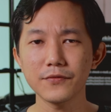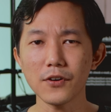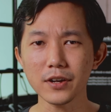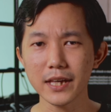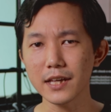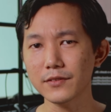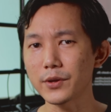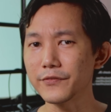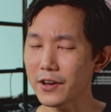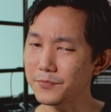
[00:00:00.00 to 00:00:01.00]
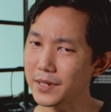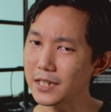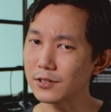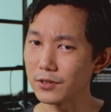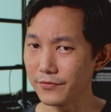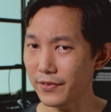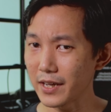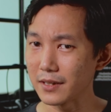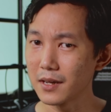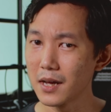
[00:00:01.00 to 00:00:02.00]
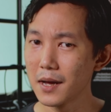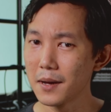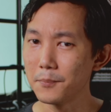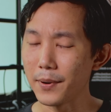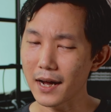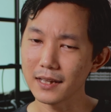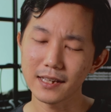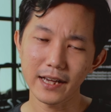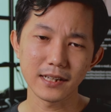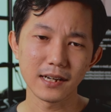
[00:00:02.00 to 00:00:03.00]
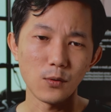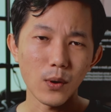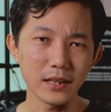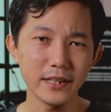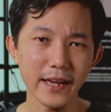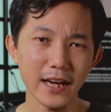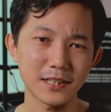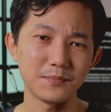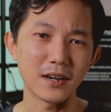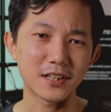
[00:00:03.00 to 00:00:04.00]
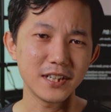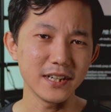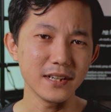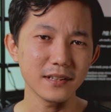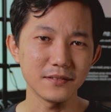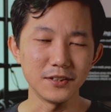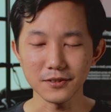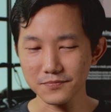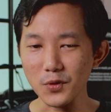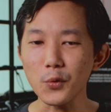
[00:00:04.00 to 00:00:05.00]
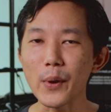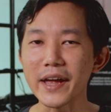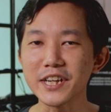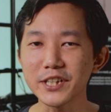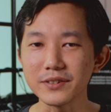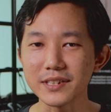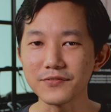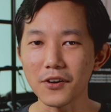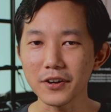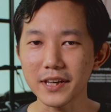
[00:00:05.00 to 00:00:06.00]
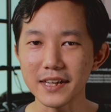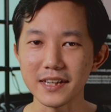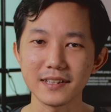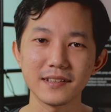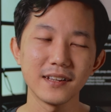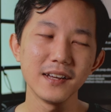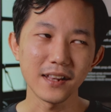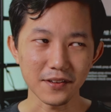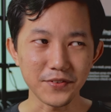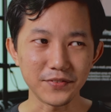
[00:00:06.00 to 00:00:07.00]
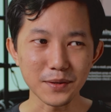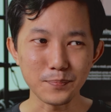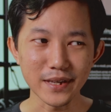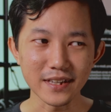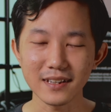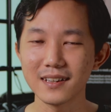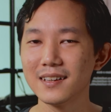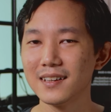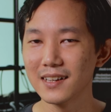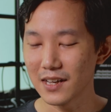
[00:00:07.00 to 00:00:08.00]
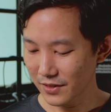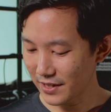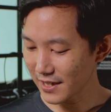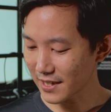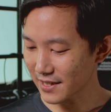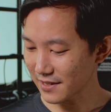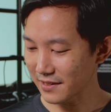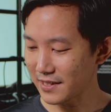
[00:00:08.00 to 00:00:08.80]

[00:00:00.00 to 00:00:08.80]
4K 25p is totally fine. But unlike the 1DX Mark III, you know, where it shoots in 4K 50p, this